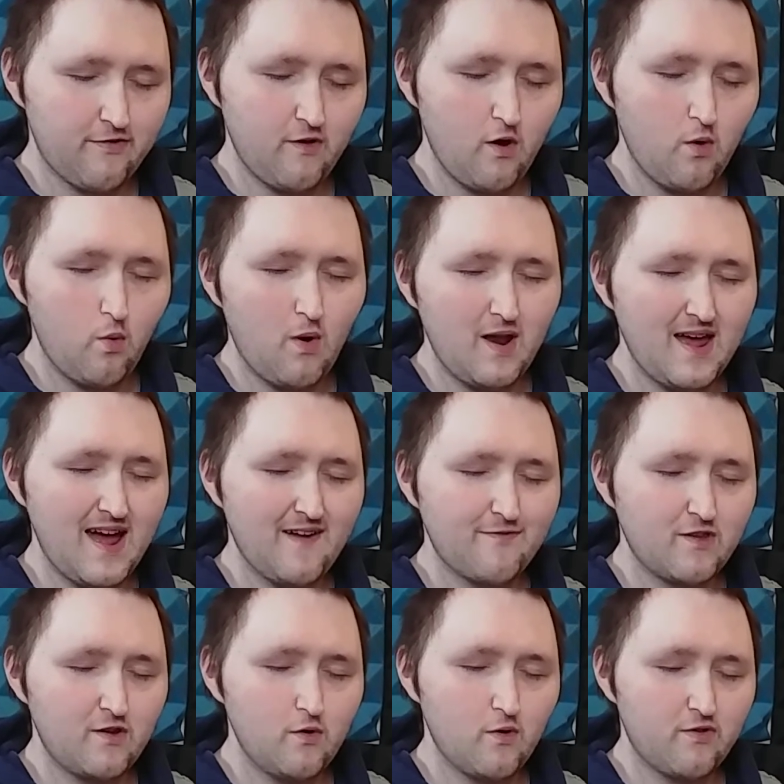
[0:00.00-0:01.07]
So what I
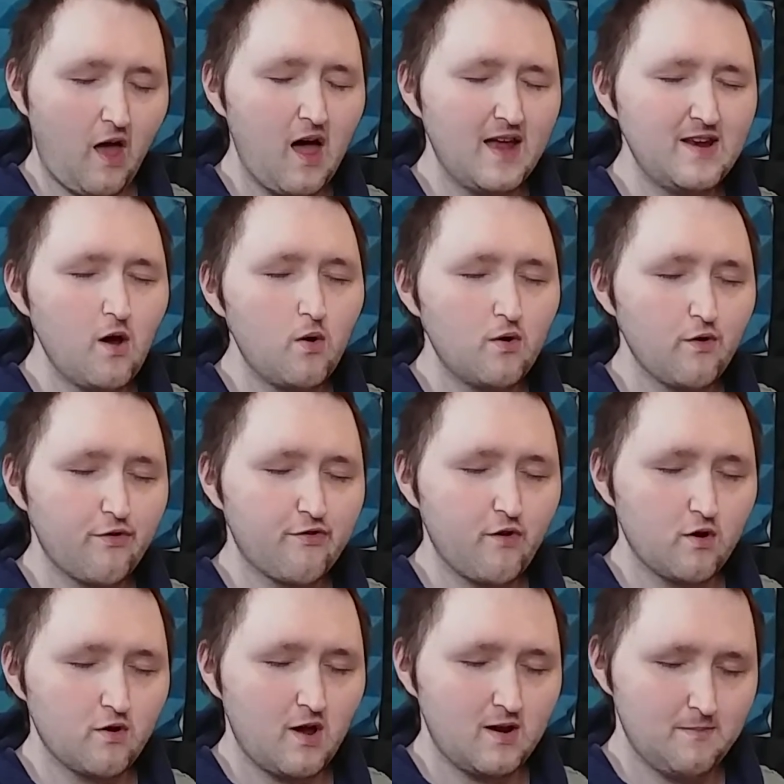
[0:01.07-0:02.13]
have to do is, I know it'll
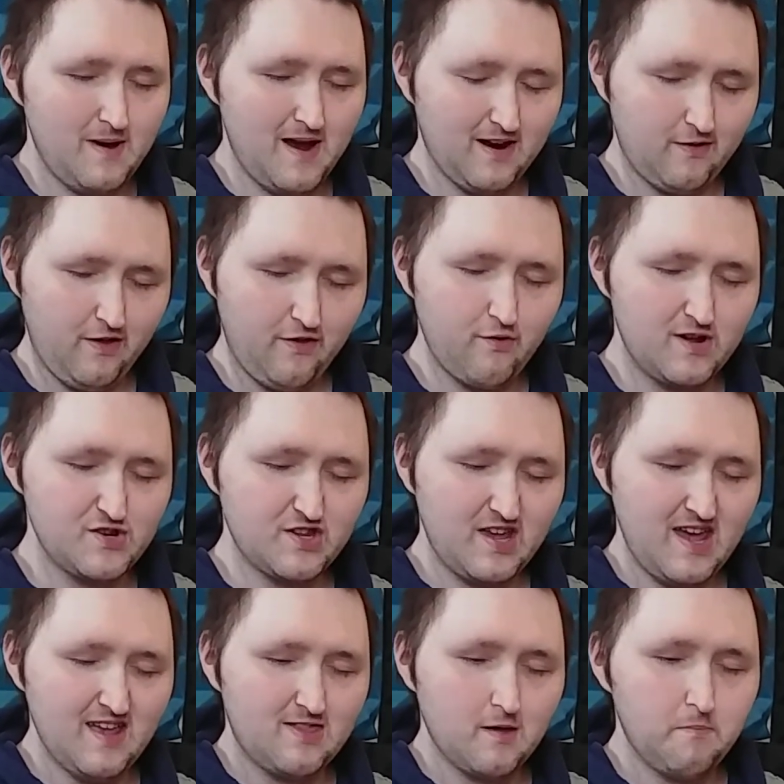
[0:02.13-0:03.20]
start automatically, so I just
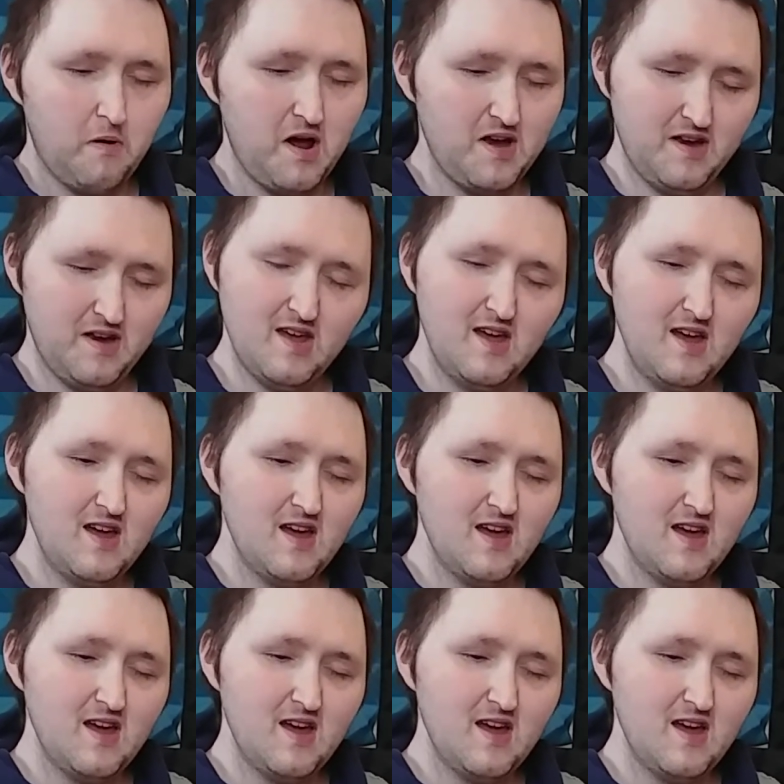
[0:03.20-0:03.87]
hit the button,